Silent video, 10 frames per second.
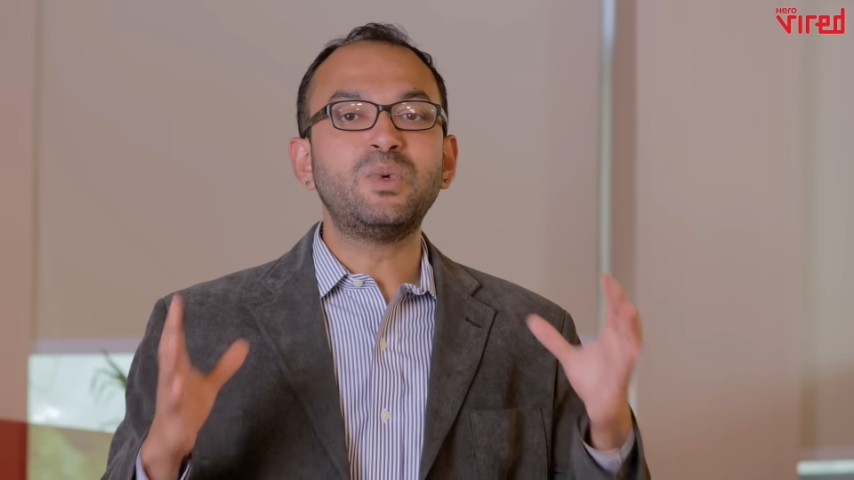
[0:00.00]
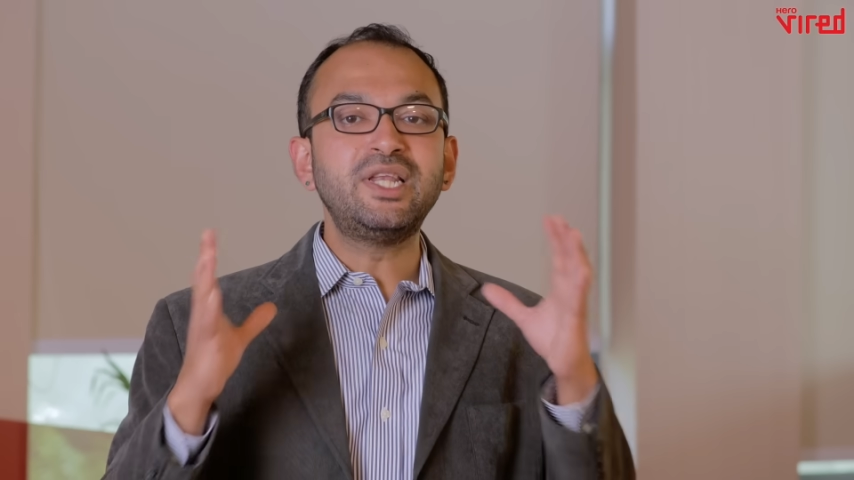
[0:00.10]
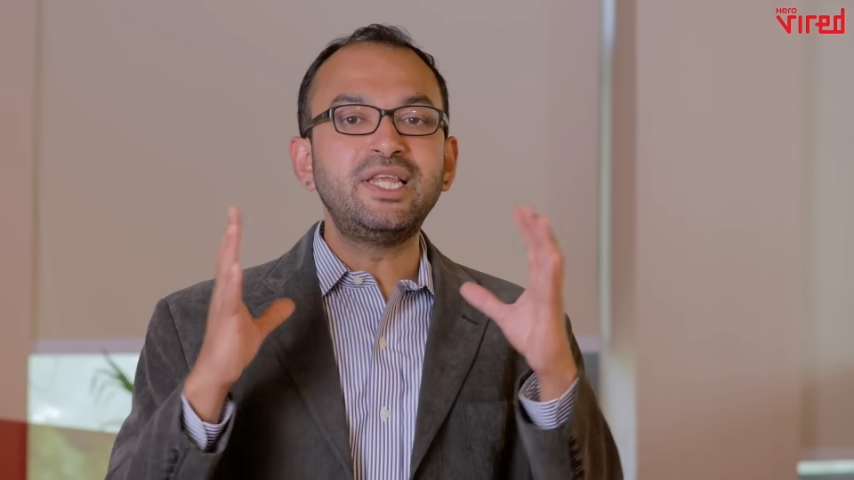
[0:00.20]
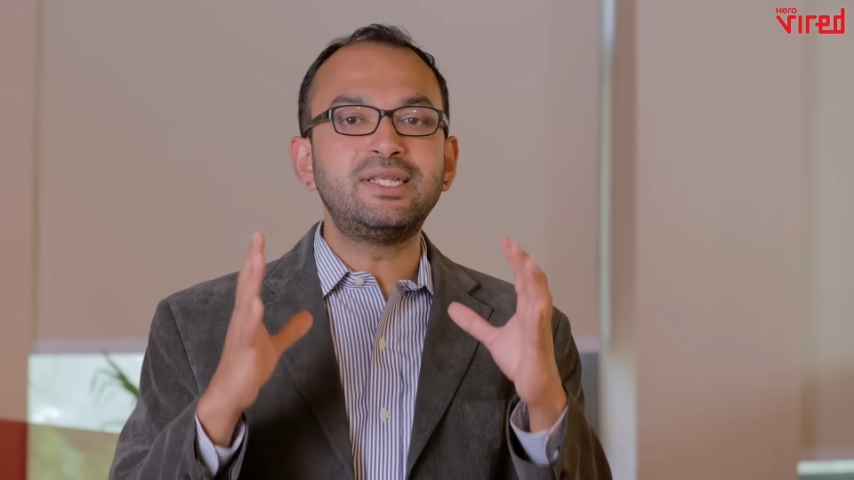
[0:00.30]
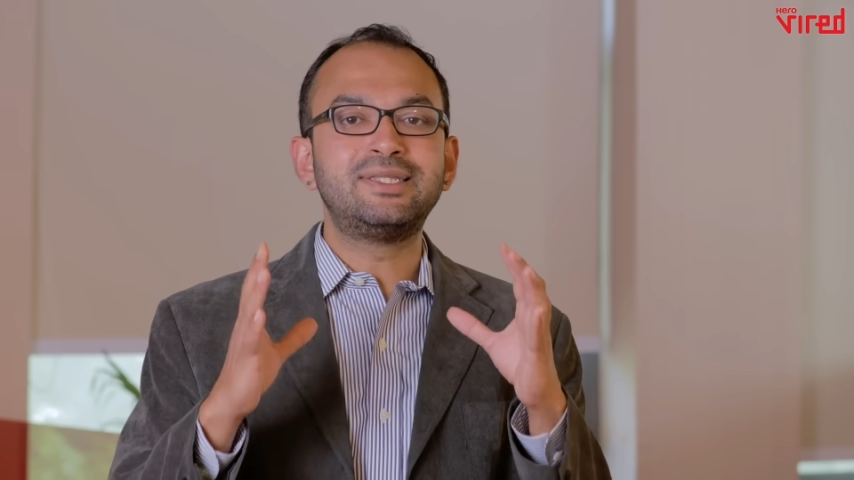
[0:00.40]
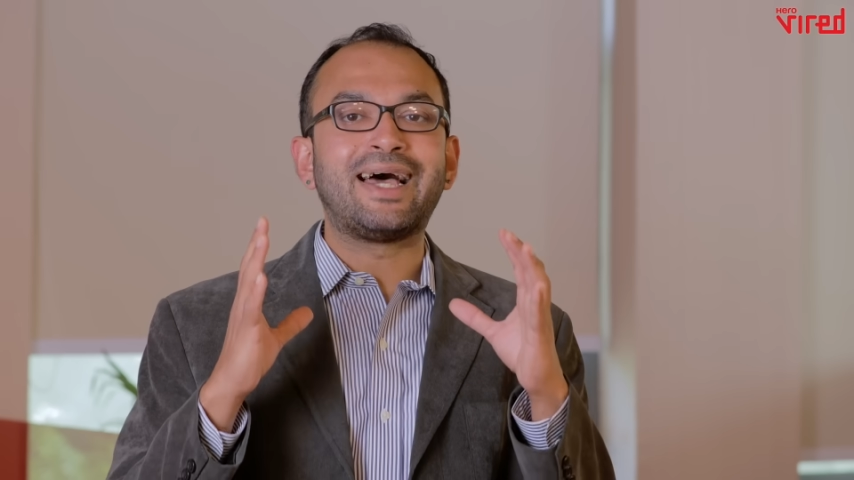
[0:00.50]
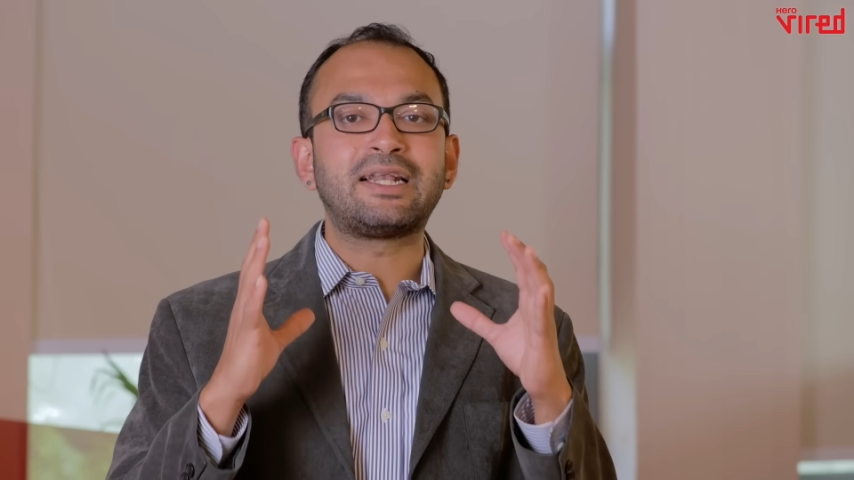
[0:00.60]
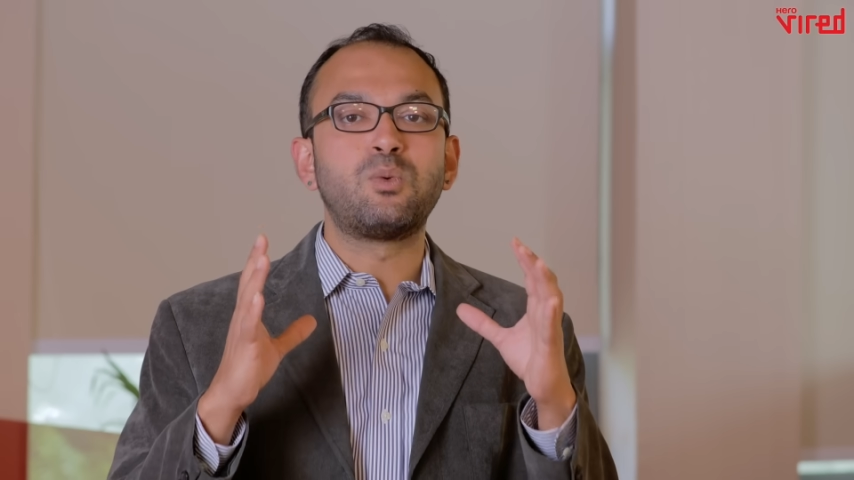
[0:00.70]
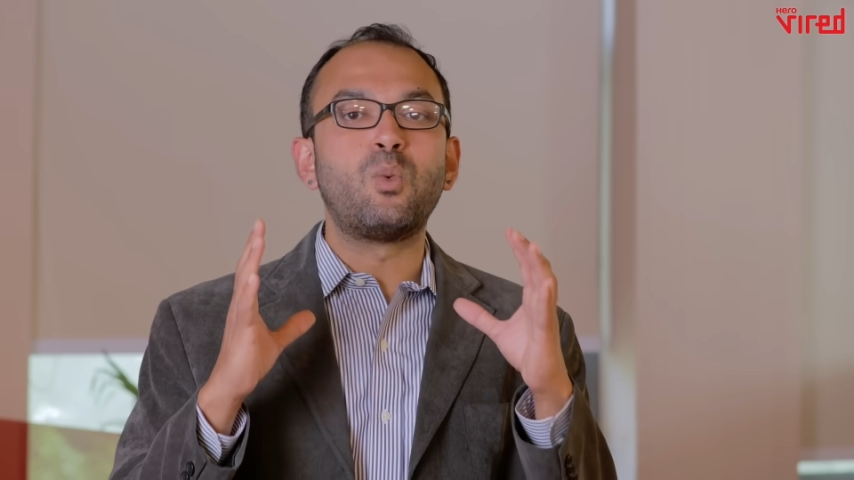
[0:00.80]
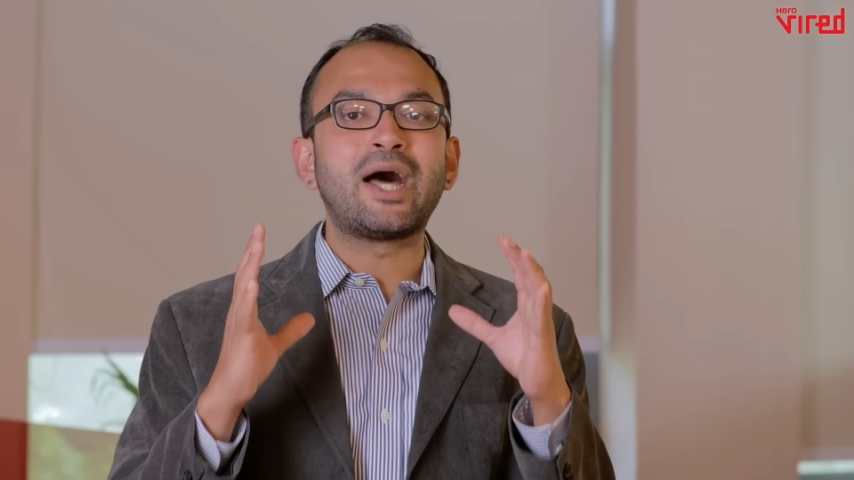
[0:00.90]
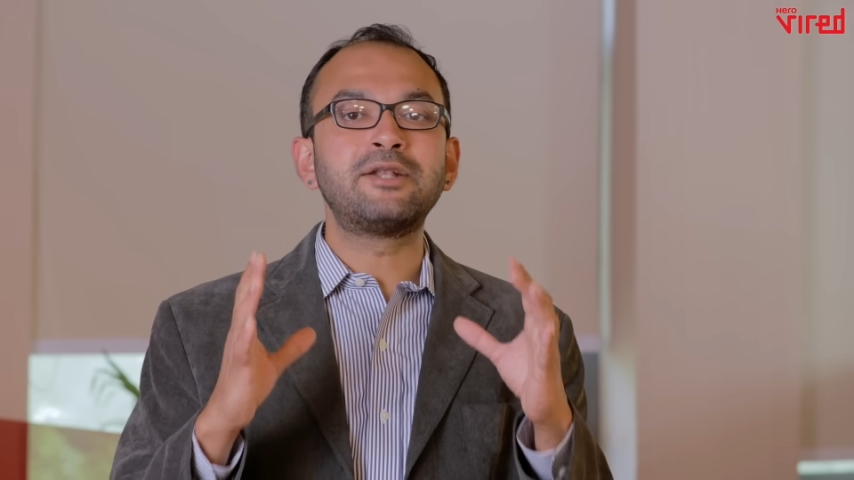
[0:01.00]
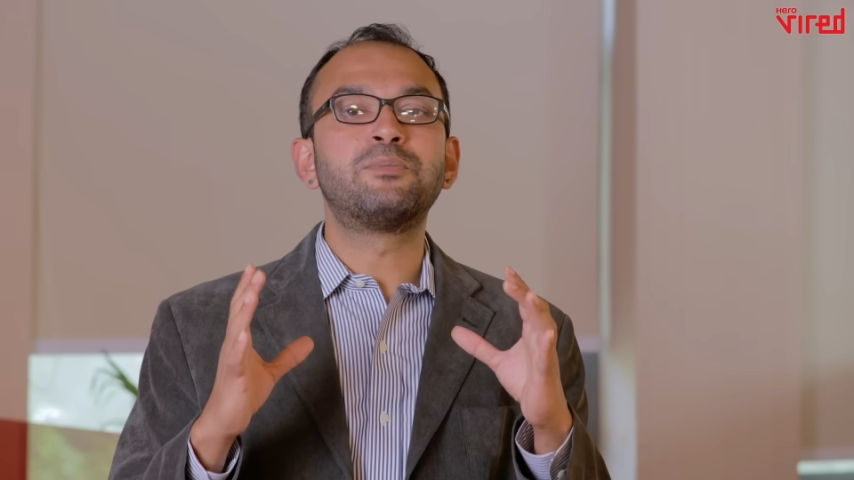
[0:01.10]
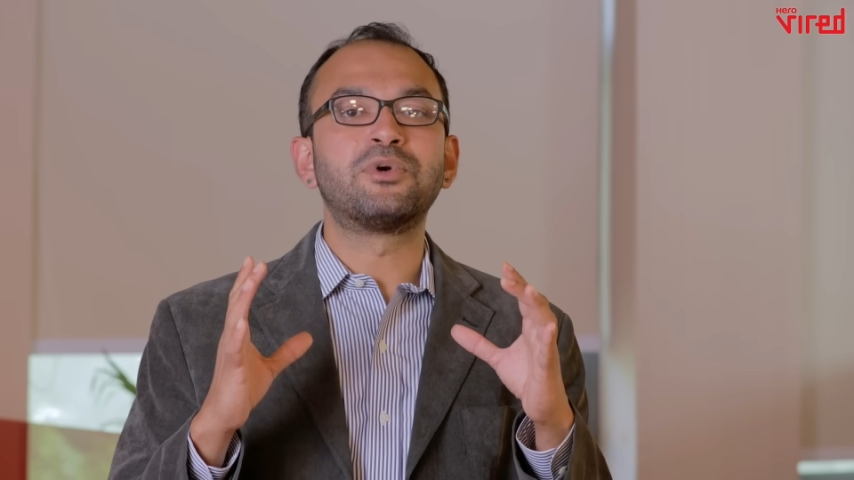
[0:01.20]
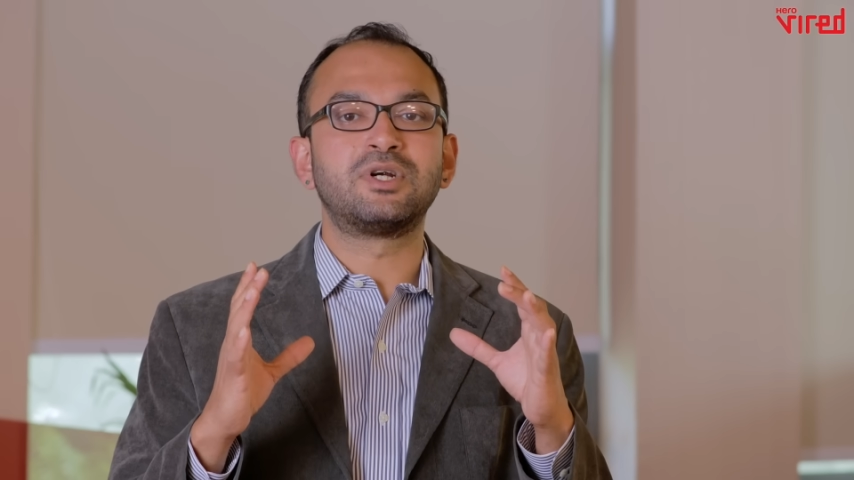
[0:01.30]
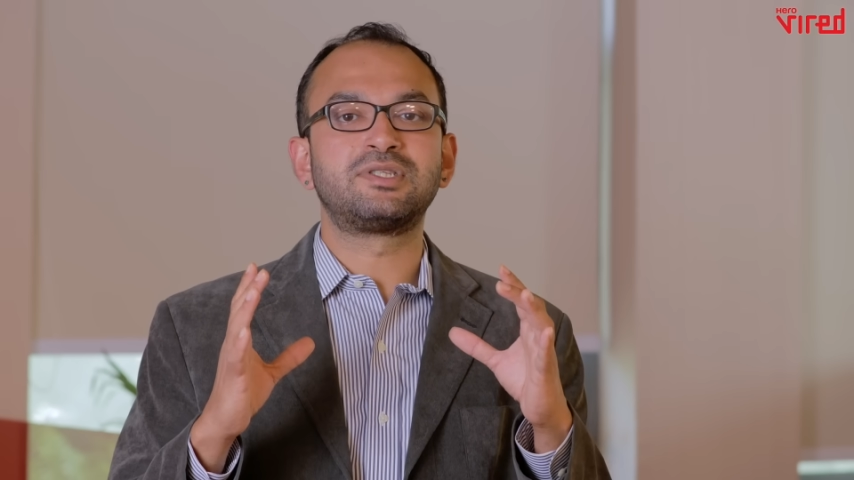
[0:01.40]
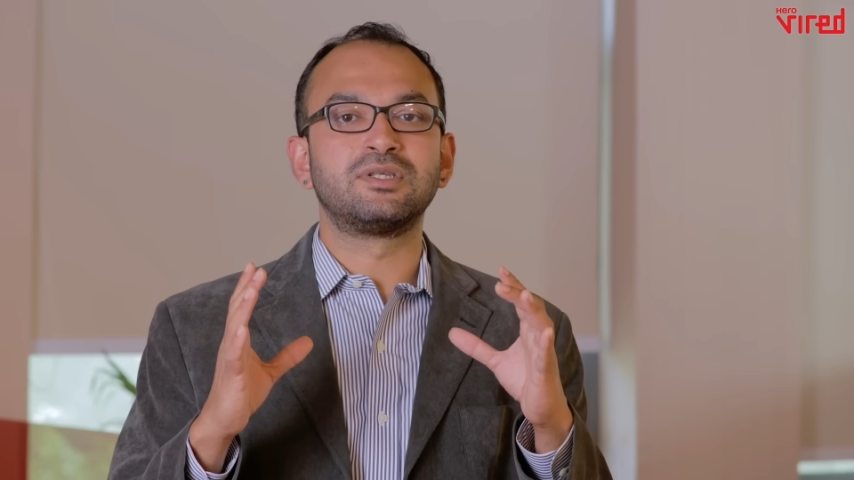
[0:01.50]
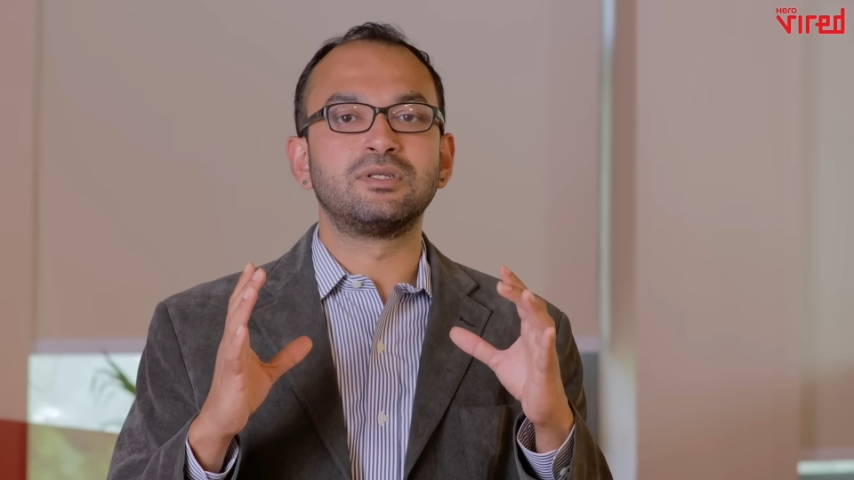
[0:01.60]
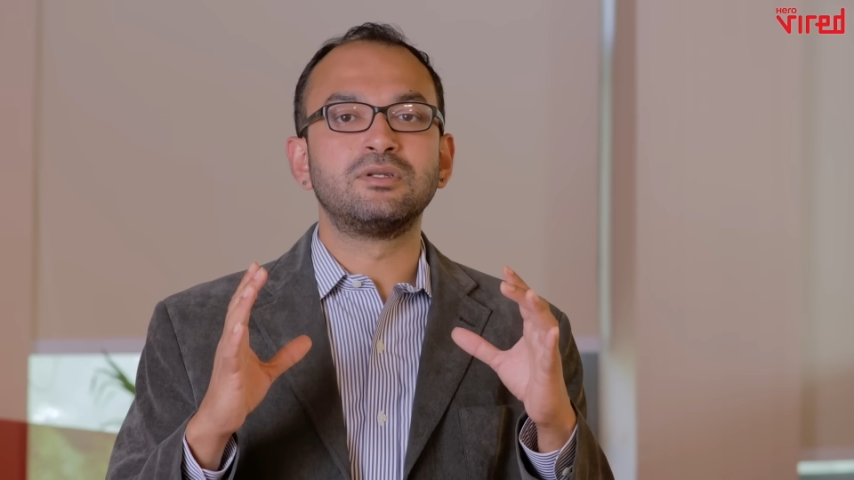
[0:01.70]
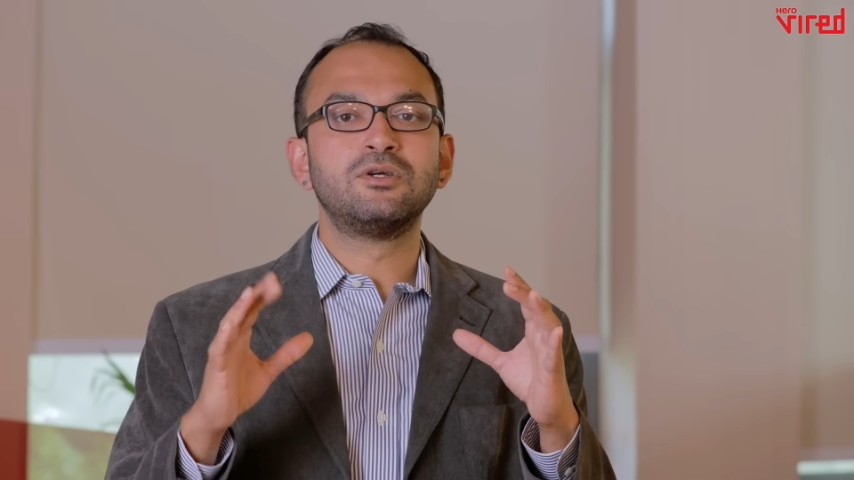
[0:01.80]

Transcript: we need that one person